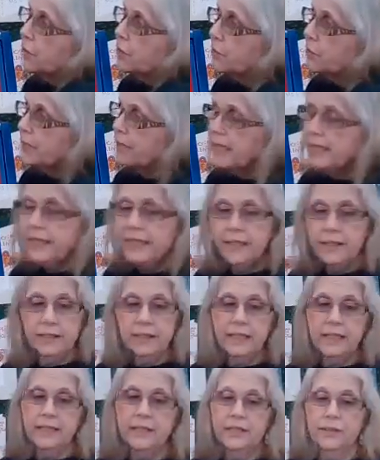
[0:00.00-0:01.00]
3
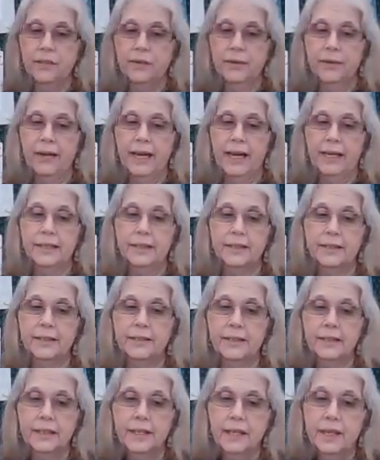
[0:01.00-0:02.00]
little Easter
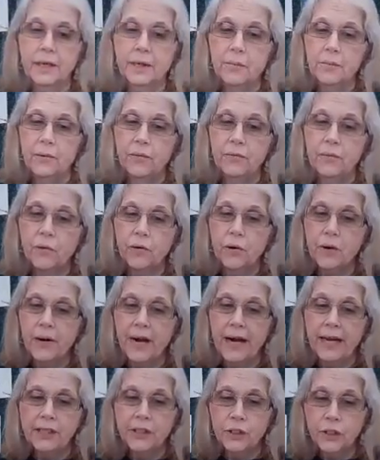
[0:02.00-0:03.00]
eggs. Before
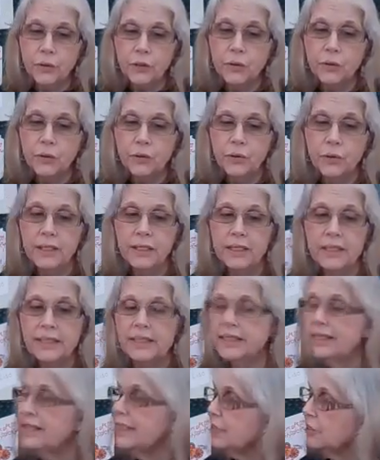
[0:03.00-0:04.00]
I knew,
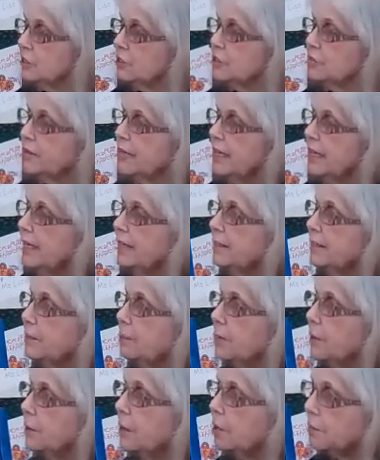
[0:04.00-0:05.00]
Sister ate
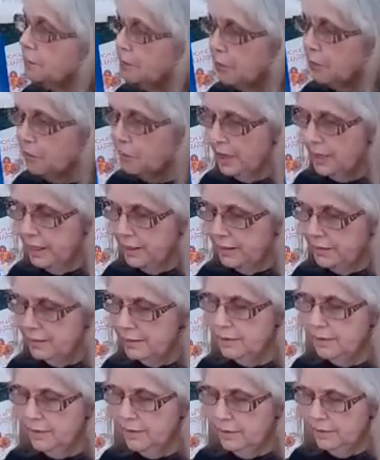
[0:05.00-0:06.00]
the purple
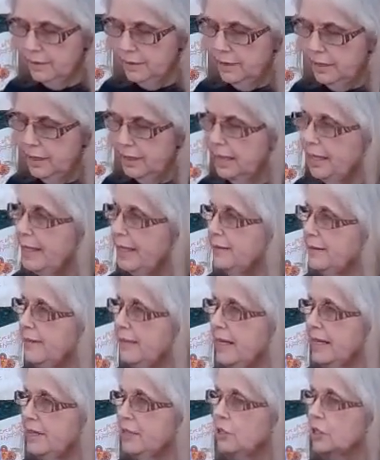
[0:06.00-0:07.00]
one, and
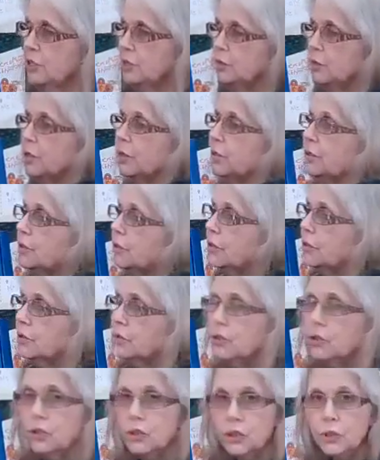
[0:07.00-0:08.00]
then there were
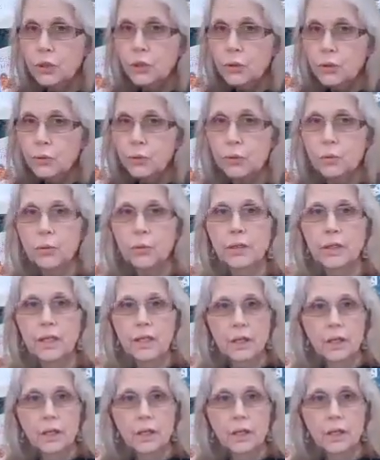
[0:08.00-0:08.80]
2.